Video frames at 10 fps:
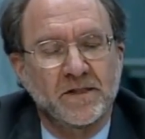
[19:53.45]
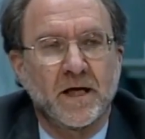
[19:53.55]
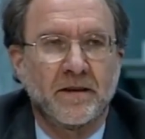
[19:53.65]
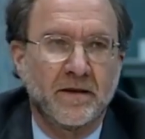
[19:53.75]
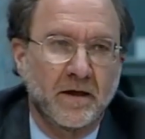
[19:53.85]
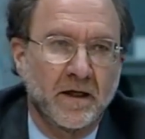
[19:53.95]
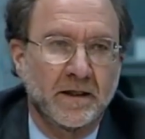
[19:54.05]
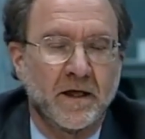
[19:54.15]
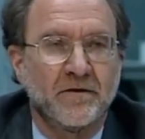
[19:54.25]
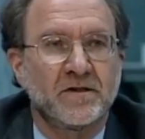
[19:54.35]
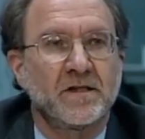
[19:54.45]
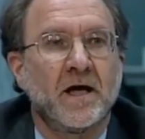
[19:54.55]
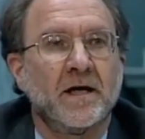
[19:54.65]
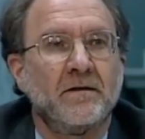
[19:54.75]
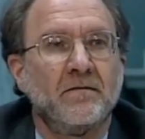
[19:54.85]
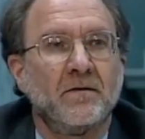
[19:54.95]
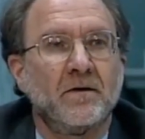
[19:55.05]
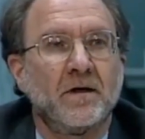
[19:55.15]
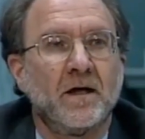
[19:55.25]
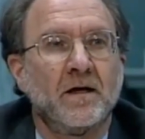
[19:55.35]
I think on the other side,
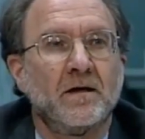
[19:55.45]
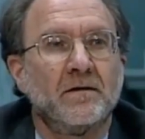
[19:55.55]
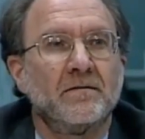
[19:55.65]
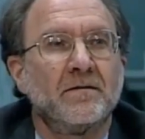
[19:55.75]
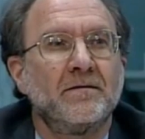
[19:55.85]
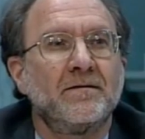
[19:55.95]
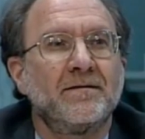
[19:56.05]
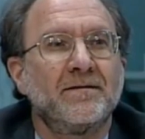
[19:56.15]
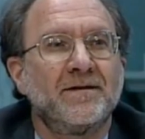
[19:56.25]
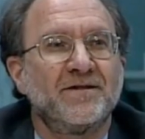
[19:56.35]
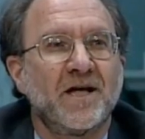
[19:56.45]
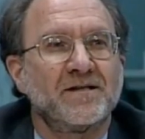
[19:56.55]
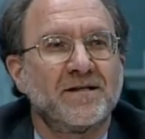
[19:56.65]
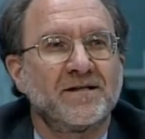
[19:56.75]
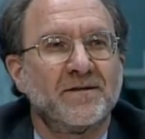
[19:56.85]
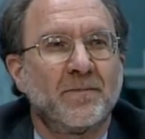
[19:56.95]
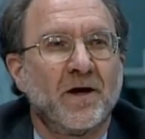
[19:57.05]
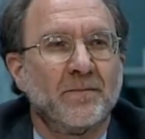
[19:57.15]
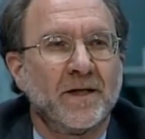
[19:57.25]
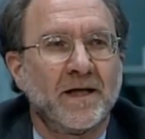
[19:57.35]
the Justice
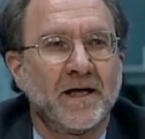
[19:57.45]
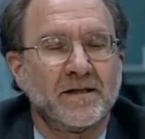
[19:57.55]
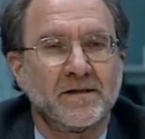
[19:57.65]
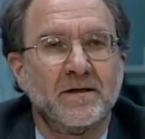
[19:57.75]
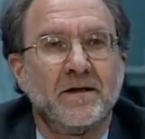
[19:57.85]
Department has,